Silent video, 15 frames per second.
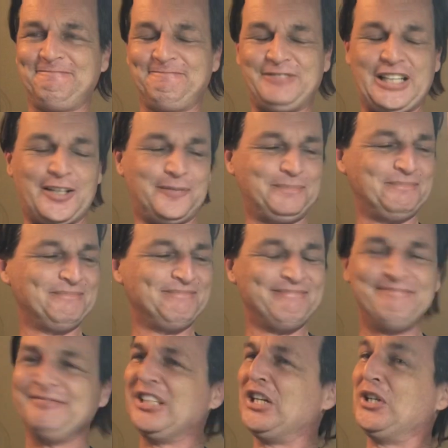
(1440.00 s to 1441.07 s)
yeah,
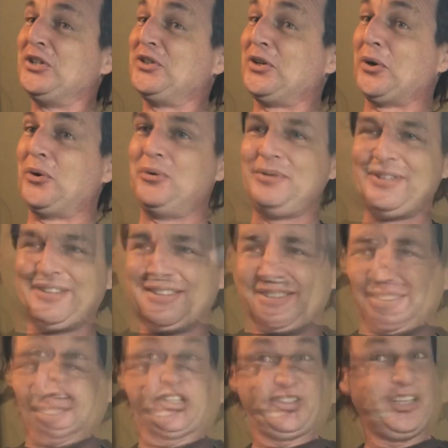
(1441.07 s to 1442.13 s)
so
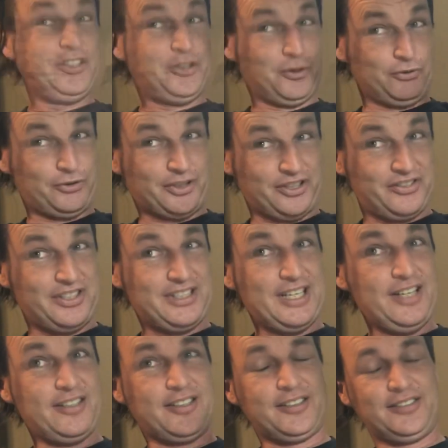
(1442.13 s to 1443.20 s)
I'm not saying don't trust the
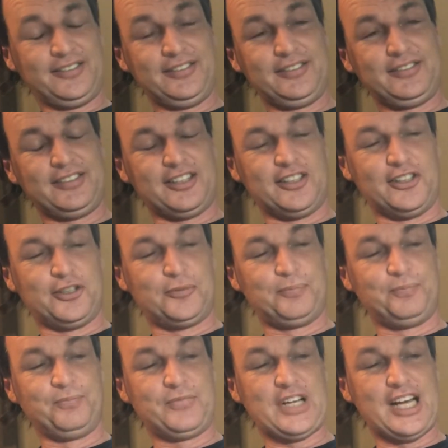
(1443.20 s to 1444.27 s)
data.
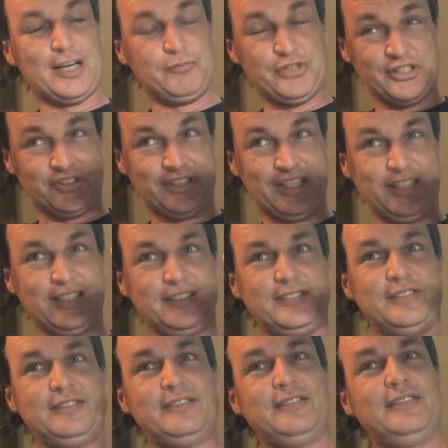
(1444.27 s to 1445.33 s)
I'm just
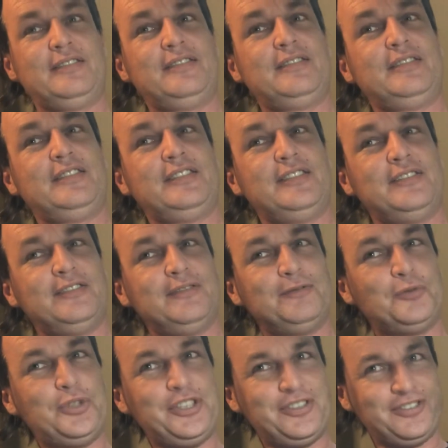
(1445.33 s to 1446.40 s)
saying
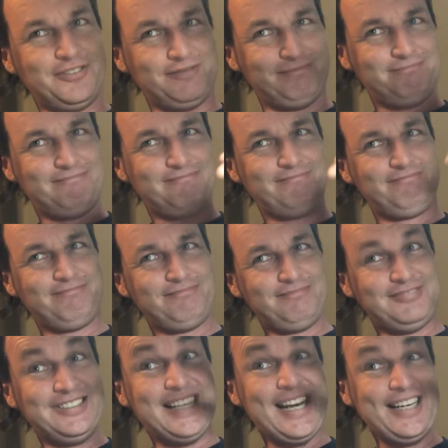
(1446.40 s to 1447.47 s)
when
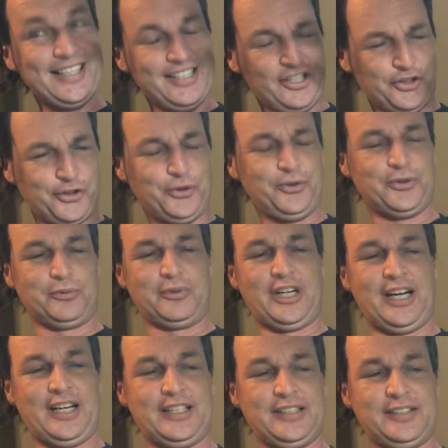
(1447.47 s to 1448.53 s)
data issues
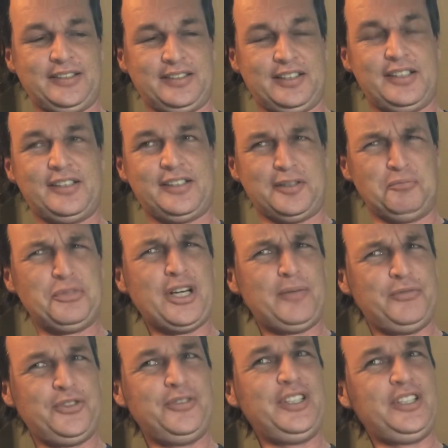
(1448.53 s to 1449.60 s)
arise,
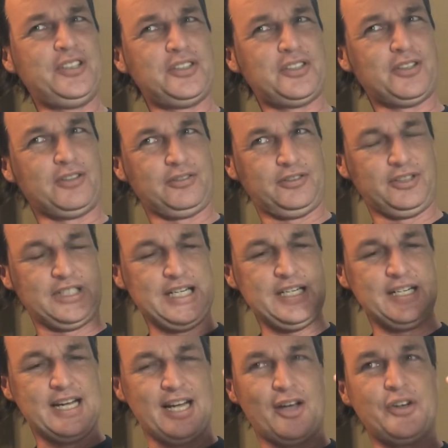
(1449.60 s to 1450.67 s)
sometimes you need to start
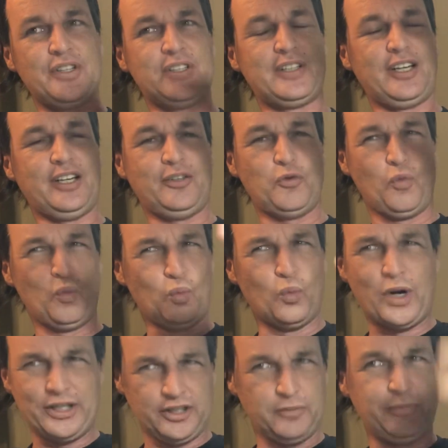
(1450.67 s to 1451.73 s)
looking down and saying,
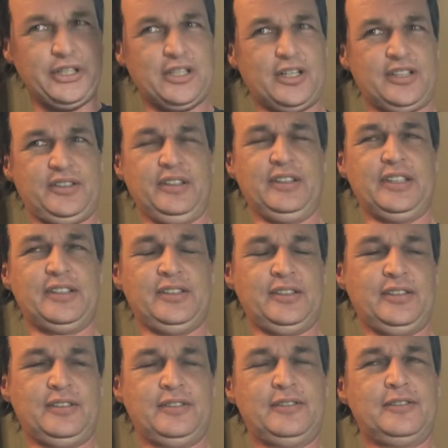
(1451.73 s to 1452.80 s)
what could be causing
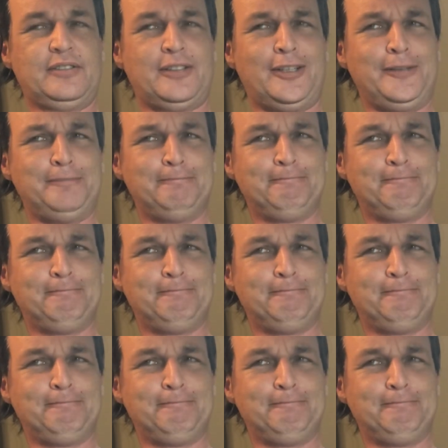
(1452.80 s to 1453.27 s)
this, right?